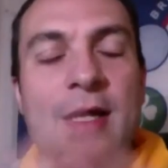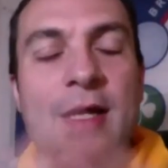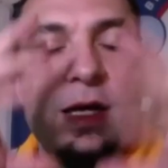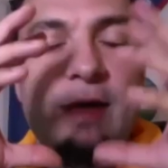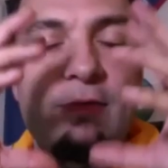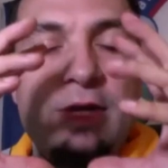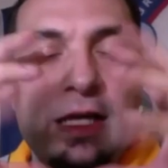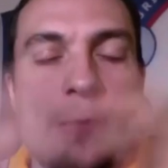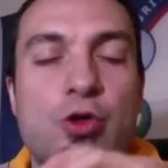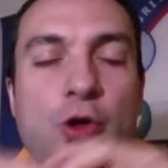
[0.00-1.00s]
when it
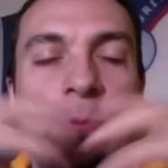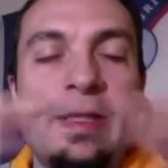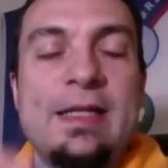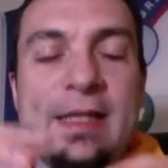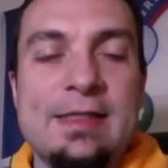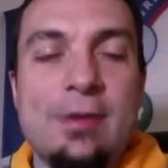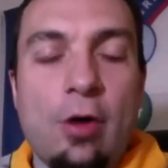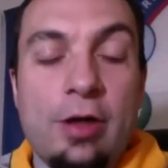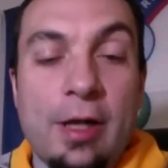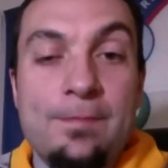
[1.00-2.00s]
comes to completing this
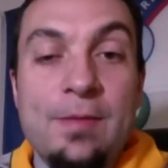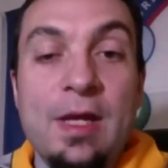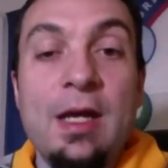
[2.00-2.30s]
on,